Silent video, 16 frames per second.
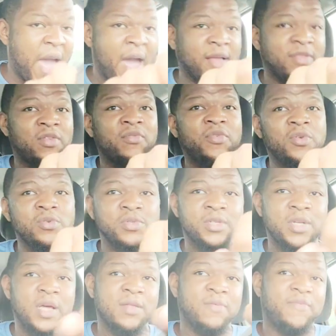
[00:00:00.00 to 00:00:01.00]
active,
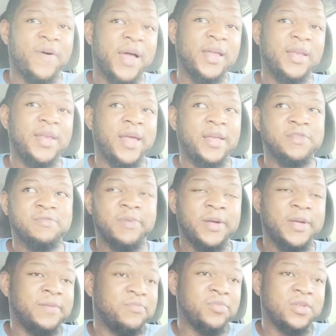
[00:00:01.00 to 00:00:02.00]
using other fight days,
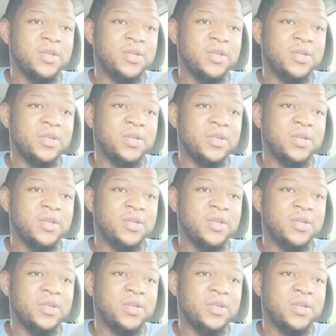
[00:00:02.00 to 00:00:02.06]
but